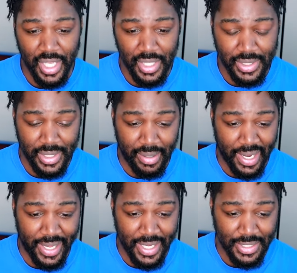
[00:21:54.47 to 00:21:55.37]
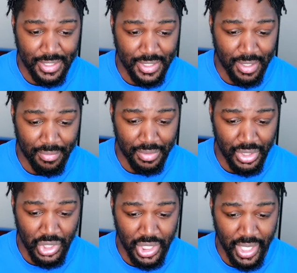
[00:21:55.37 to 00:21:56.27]
kids their age. So
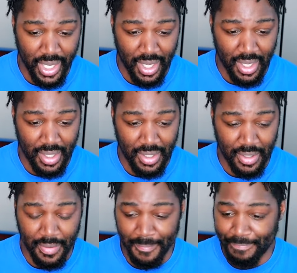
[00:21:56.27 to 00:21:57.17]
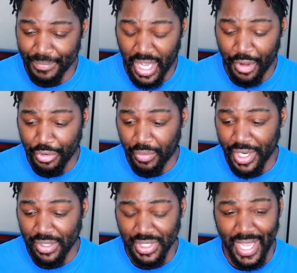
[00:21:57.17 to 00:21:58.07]
yeah, um, I don't know
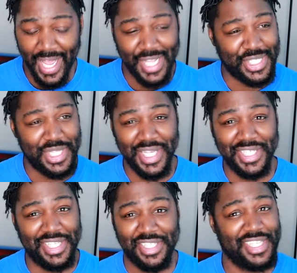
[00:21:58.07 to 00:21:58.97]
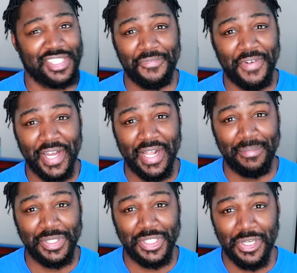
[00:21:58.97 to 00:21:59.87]
what else to add to this. It's just a fun
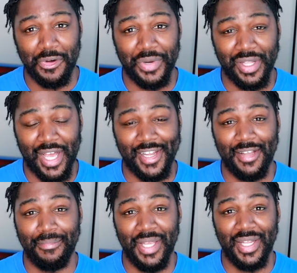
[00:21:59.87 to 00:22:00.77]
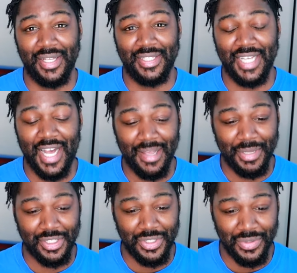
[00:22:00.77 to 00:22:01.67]
episode with a lot of comedic
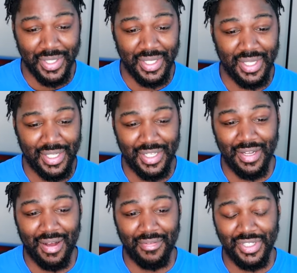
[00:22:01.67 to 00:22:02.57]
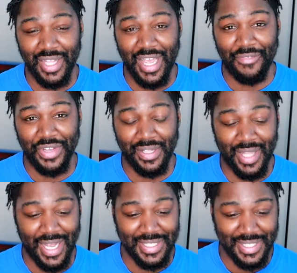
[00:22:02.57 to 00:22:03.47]
timing to it. You know, I laughing a
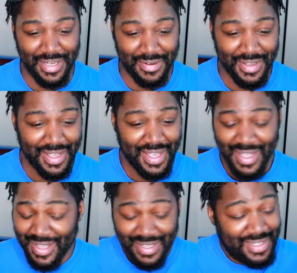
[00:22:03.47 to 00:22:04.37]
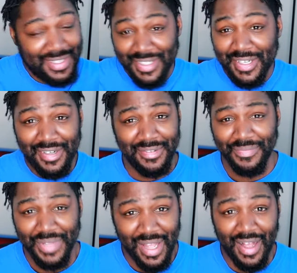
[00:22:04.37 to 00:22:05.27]
lot, so you know,
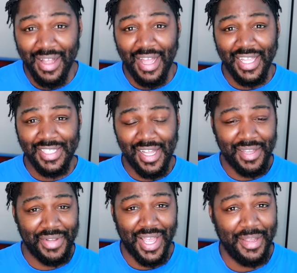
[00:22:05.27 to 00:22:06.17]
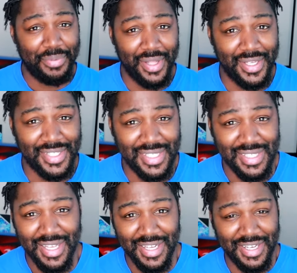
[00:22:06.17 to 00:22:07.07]
uh, I guess I'll give it an A
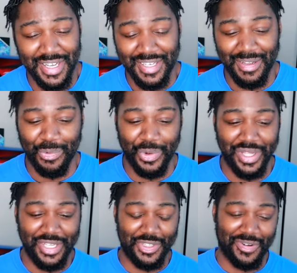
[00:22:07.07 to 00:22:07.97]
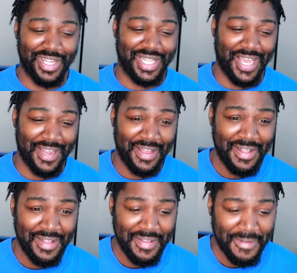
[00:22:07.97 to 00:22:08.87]
plus. Uh, really enjoyed that.
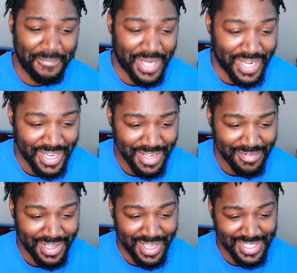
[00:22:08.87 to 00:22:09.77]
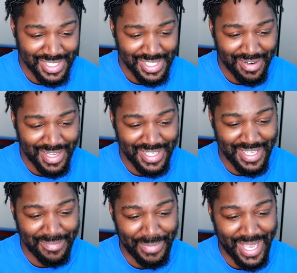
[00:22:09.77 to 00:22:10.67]
But anyways, let's go ahead
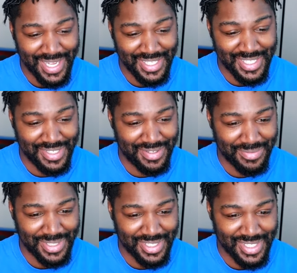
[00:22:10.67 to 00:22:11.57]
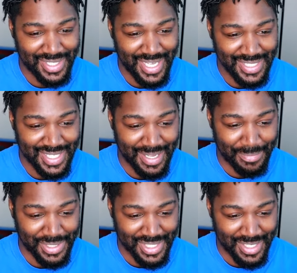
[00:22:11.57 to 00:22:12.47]
and get back into it with this next
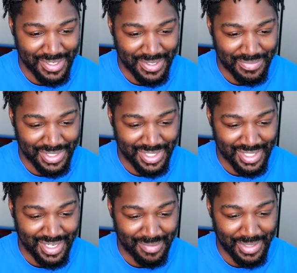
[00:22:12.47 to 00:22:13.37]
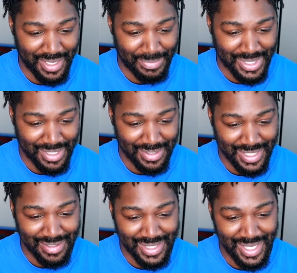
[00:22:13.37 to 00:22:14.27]
episode, which is going to be
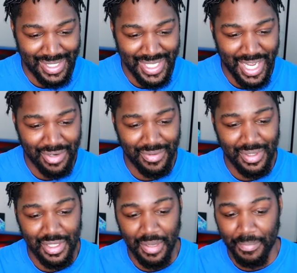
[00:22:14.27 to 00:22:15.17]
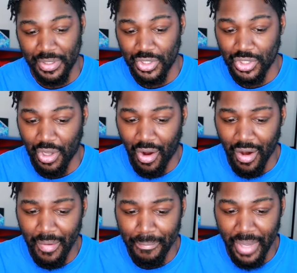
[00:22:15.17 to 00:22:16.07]
episode 13, titled "The
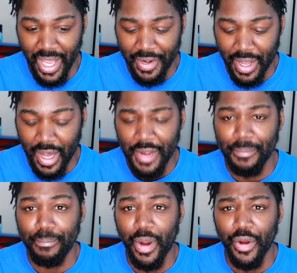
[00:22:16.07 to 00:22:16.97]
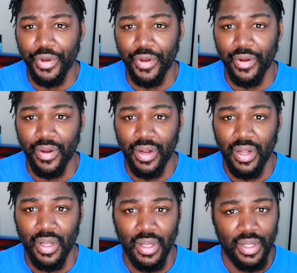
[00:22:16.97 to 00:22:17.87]
Bizarre Manhunt Murder."
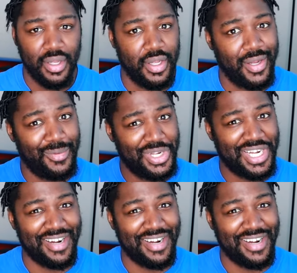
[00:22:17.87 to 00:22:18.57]
Here we